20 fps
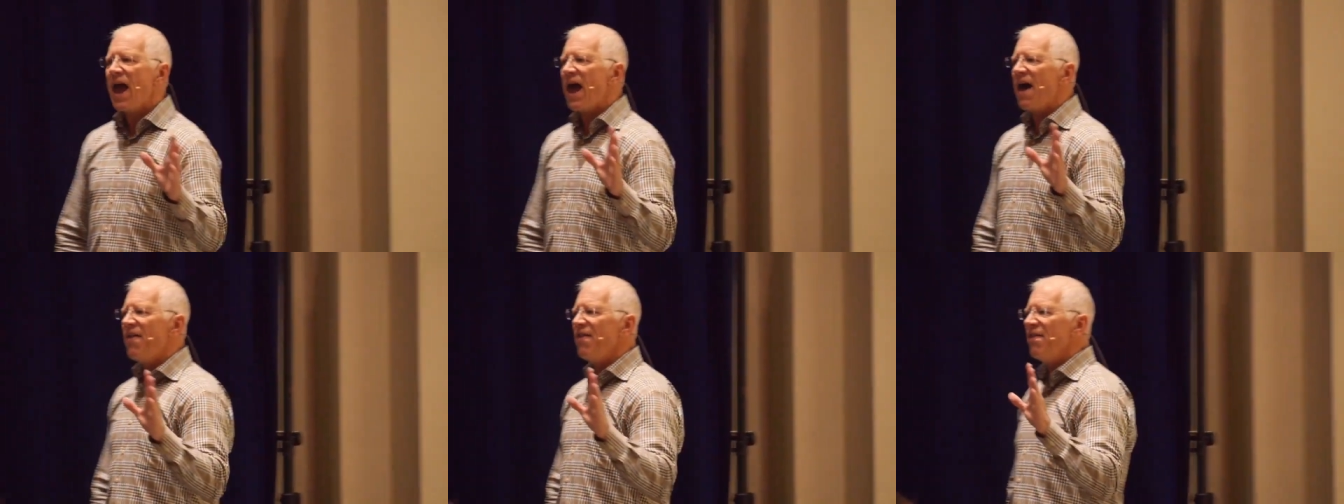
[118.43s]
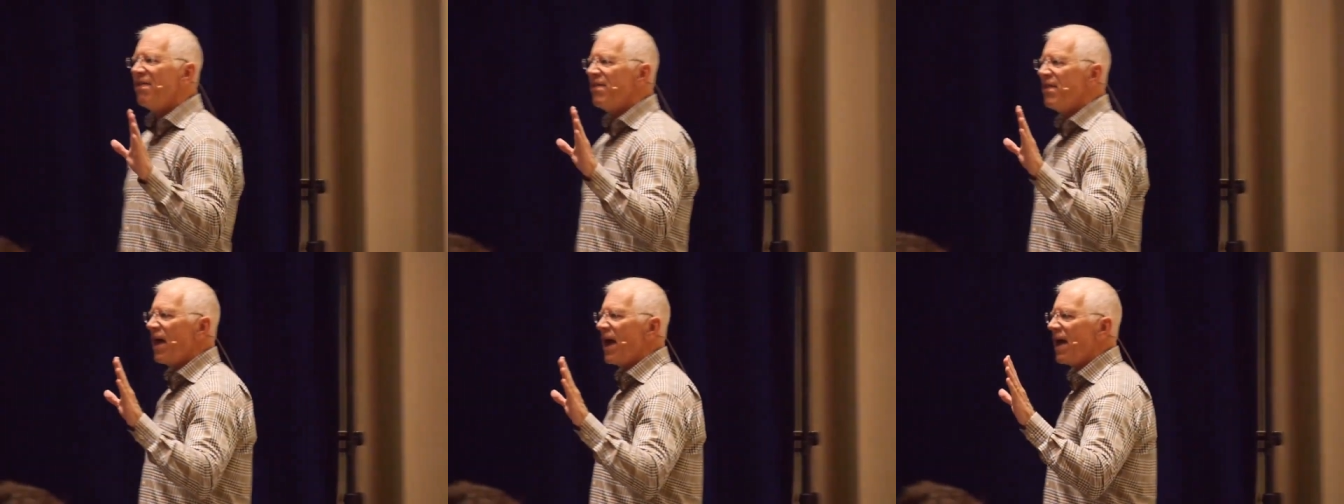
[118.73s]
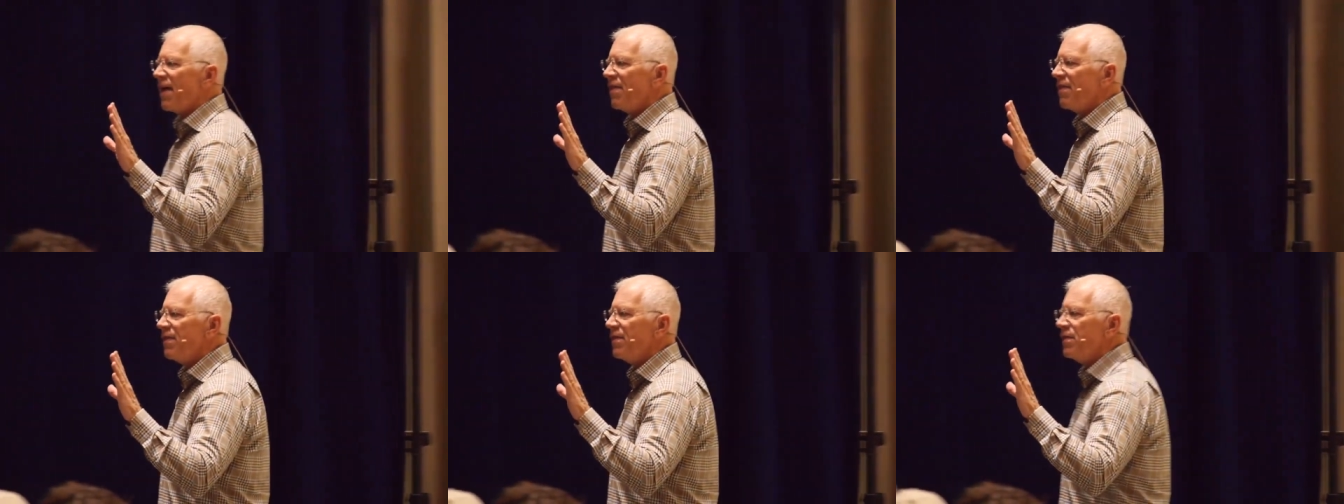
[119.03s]
And,
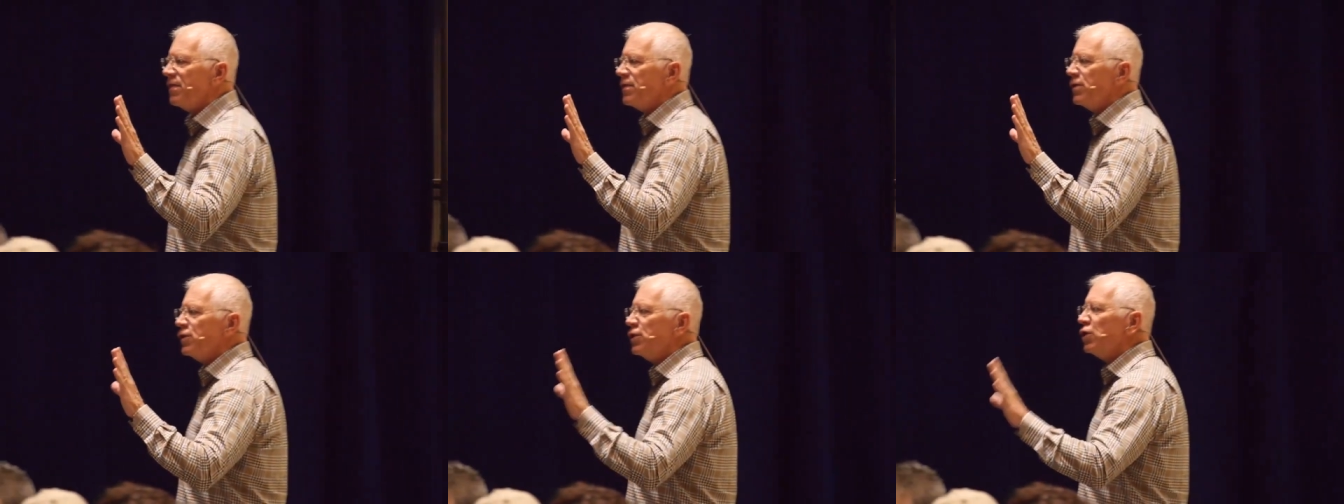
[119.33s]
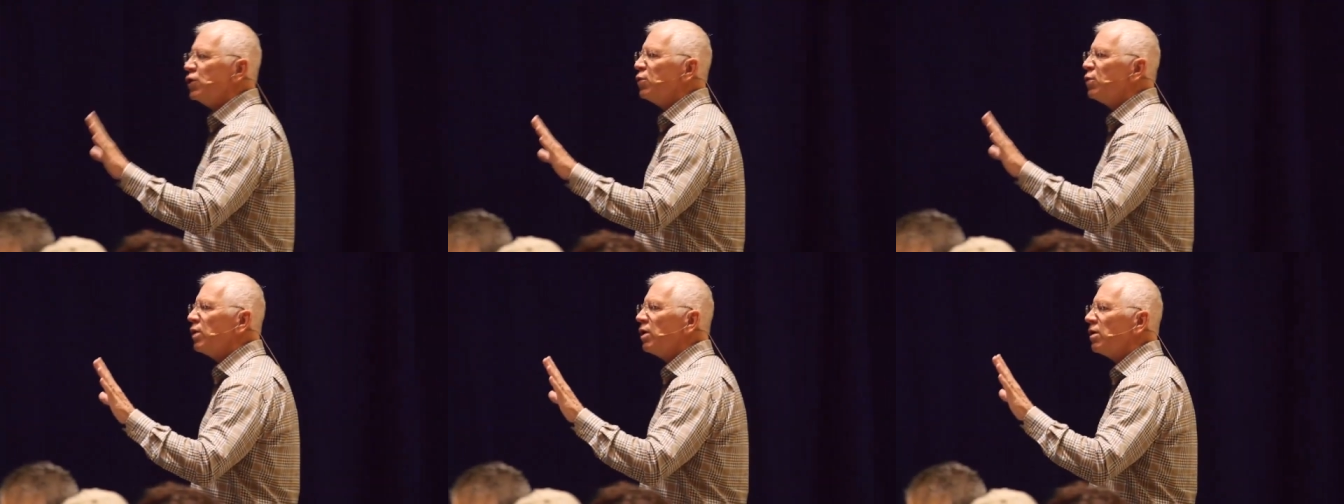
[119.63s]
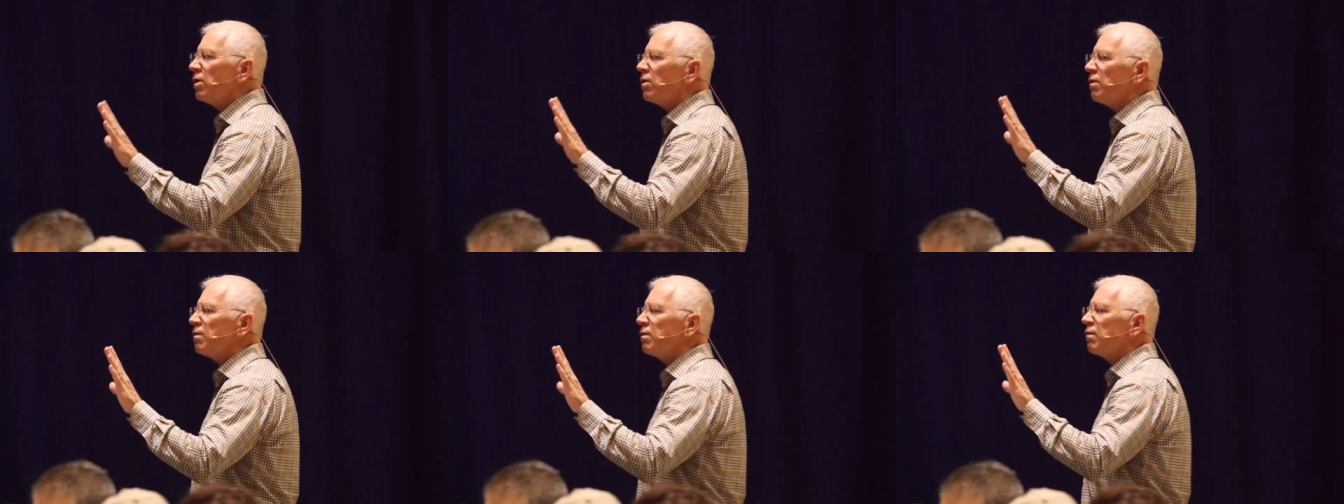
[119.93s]
and you,
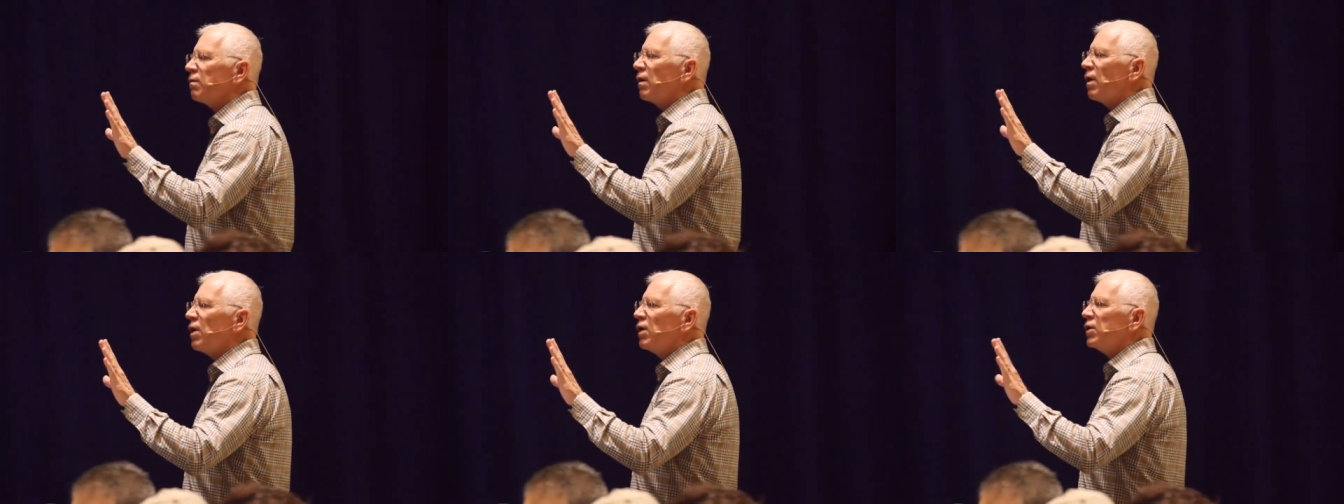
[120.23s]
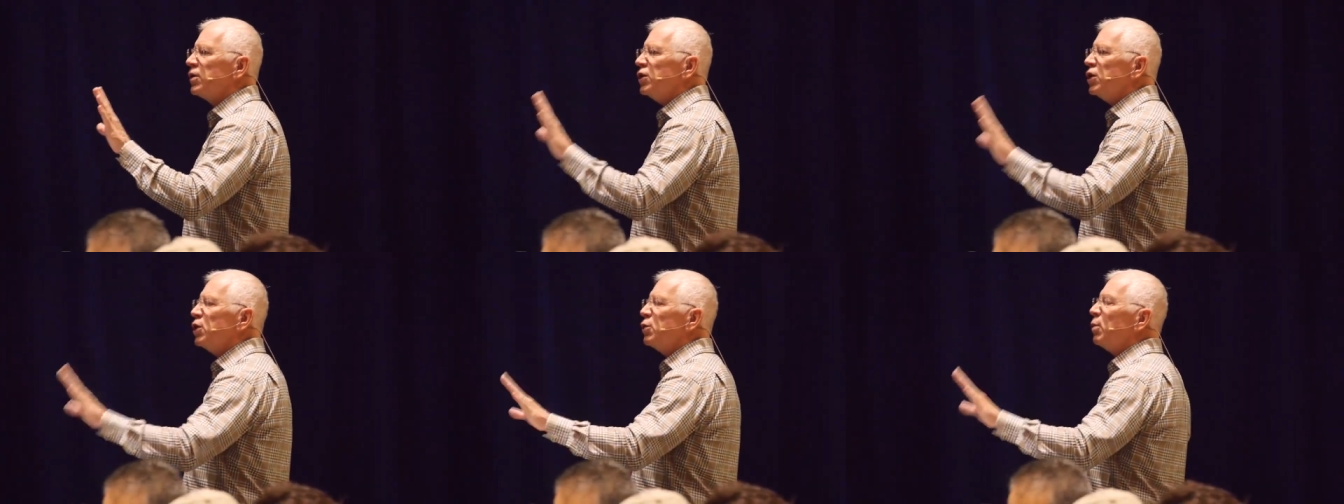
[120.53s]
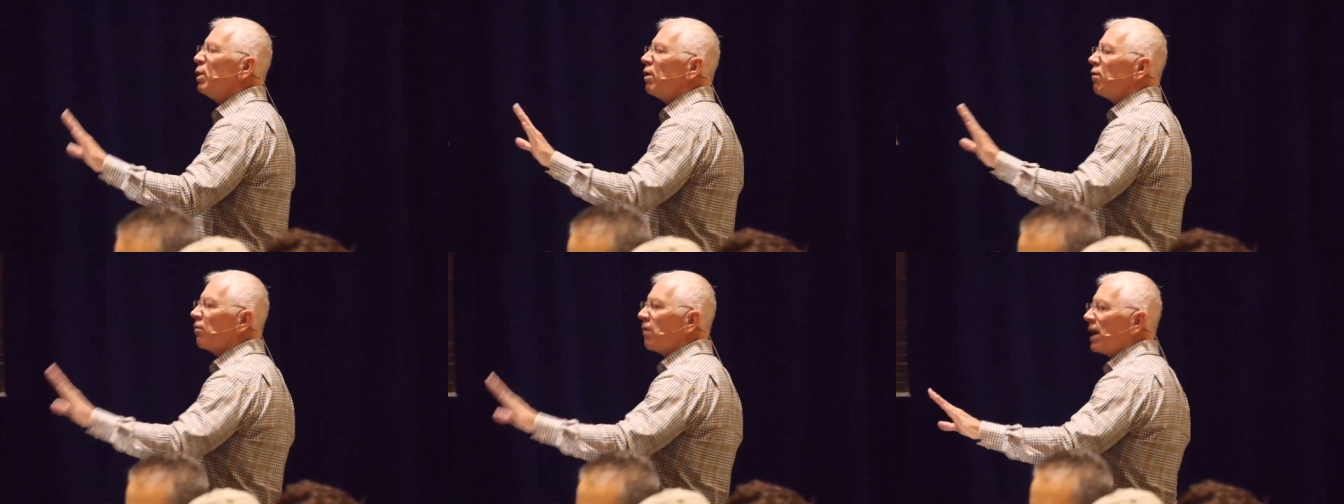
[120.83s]
will, you
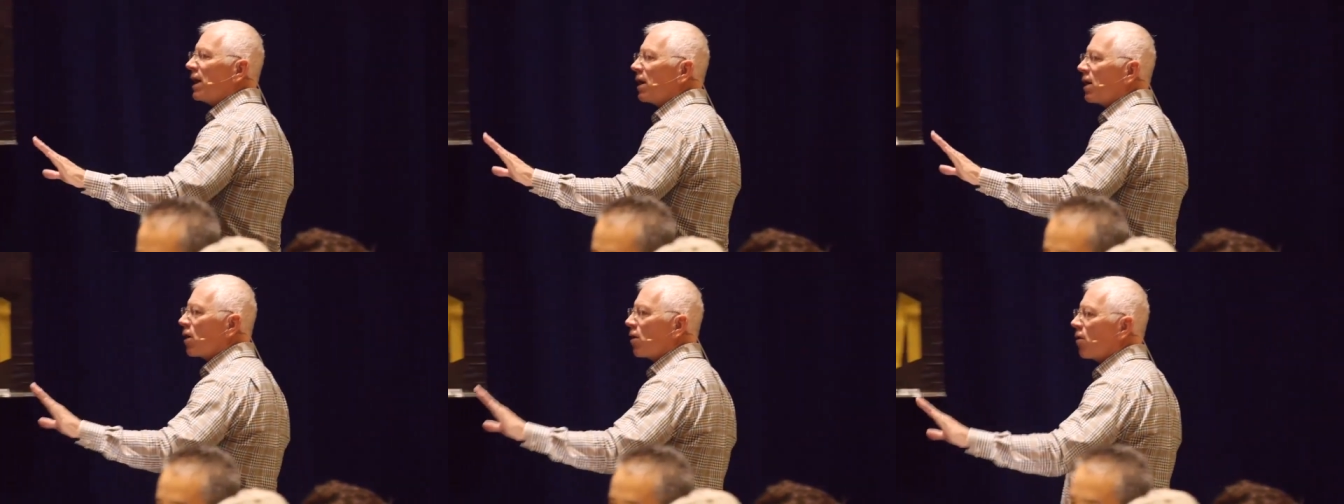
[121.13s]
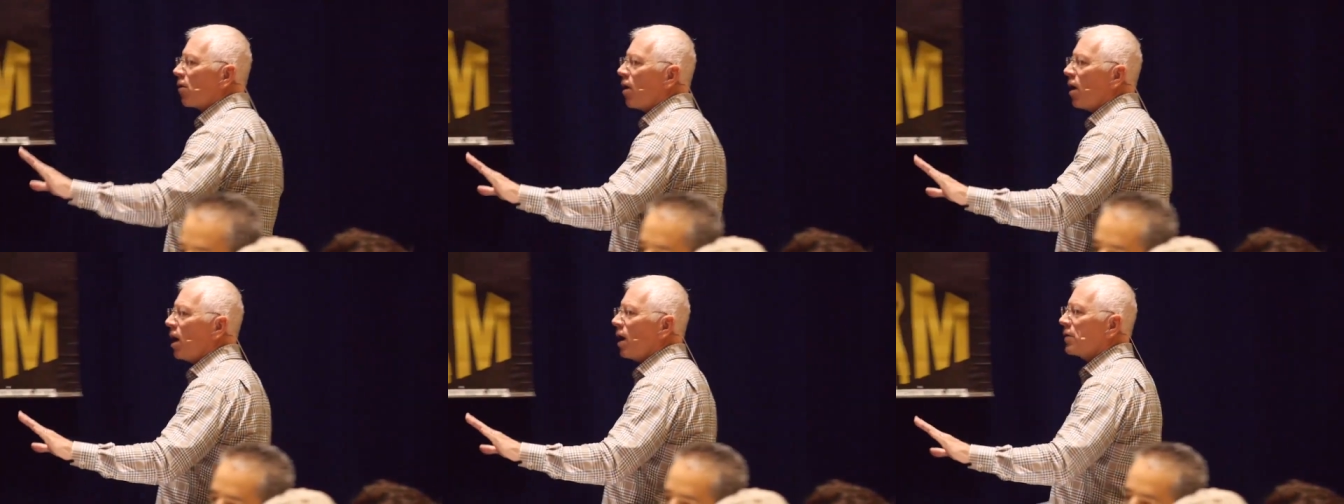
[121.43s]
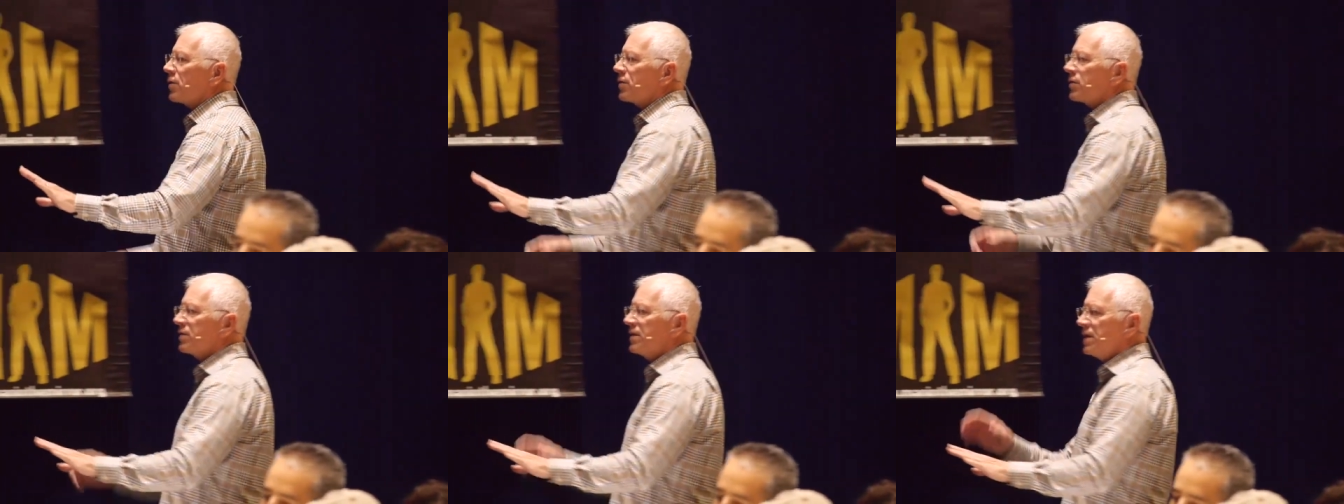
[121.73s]
will run
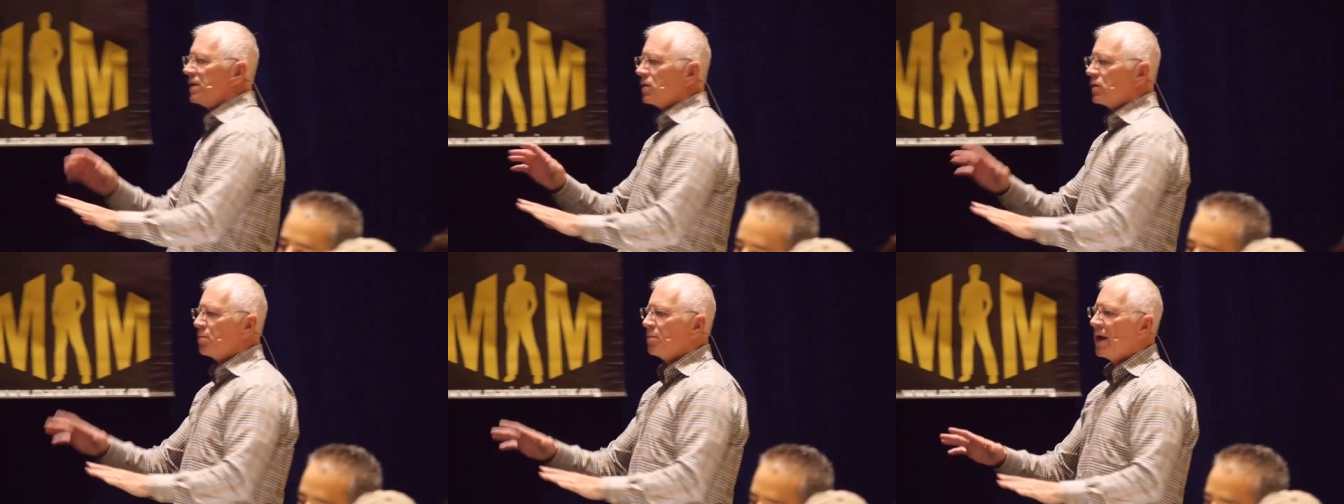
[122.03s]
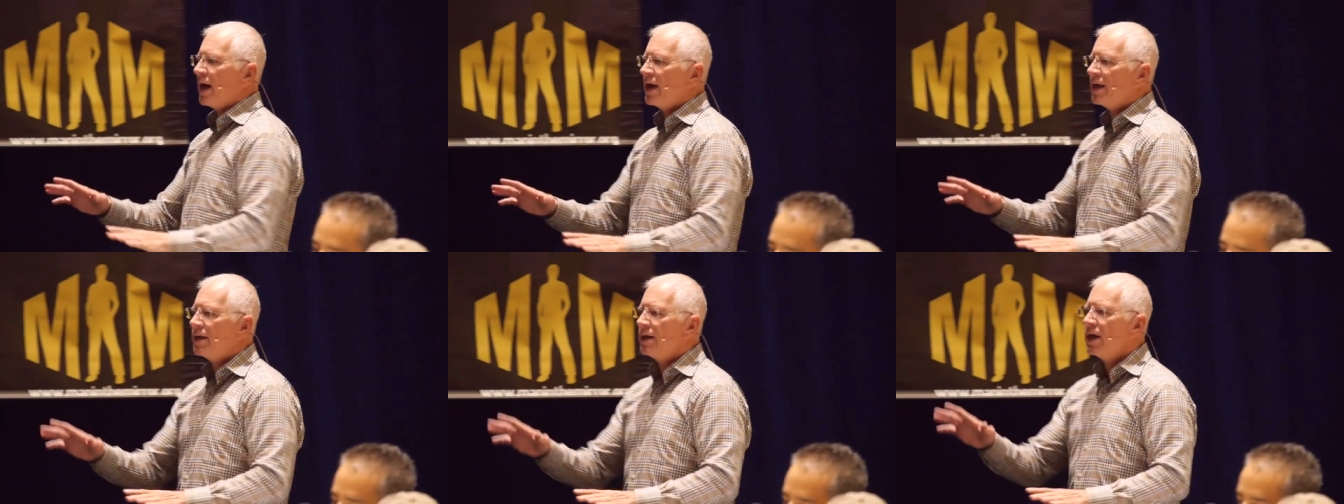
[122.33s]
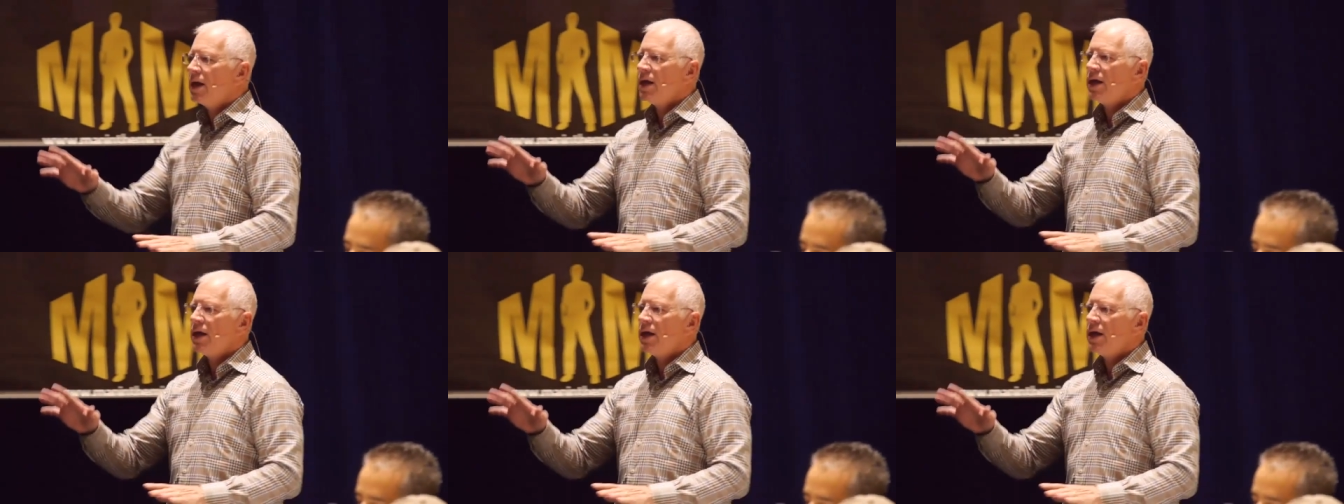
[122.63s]
across these men